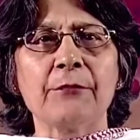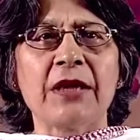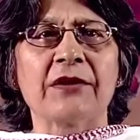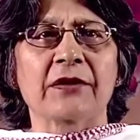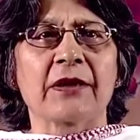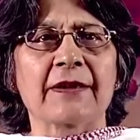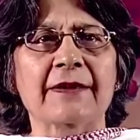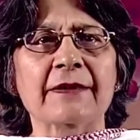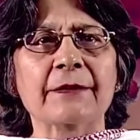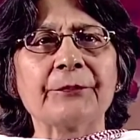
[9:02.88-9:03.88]

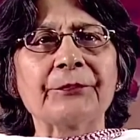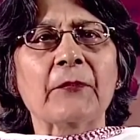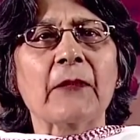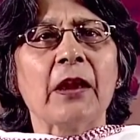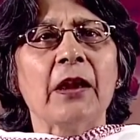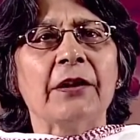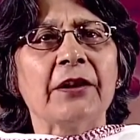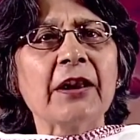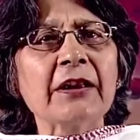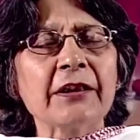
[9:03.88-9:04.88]
maintenance.
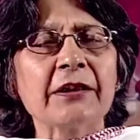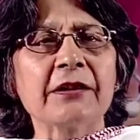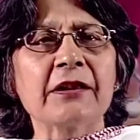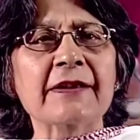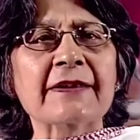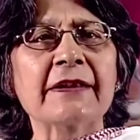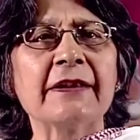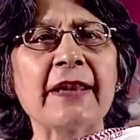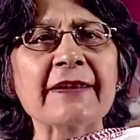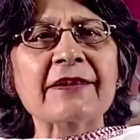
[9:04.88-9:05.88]
Dear learners,
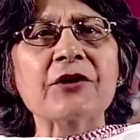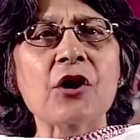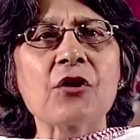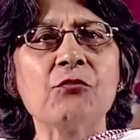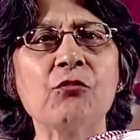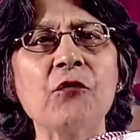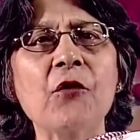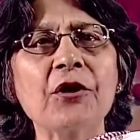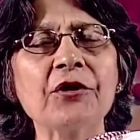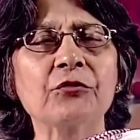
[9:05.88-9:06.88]
let us now move
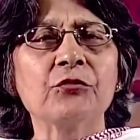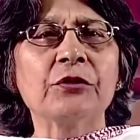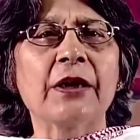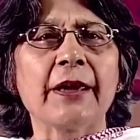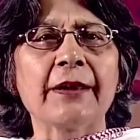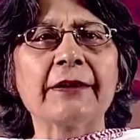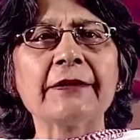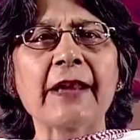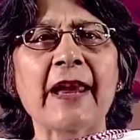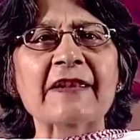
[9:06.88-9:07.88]
on to
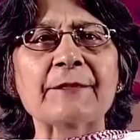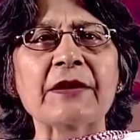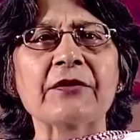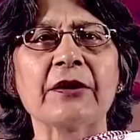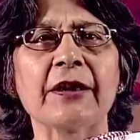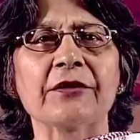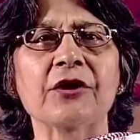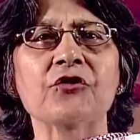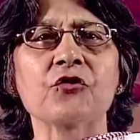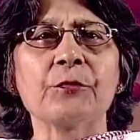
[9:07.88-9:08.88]
another aspect
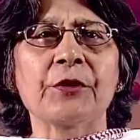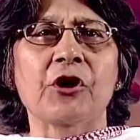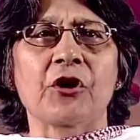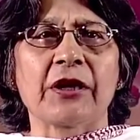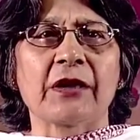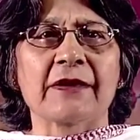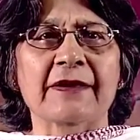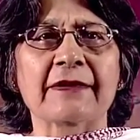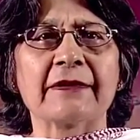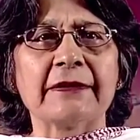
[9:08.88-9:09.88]
related to periodicals.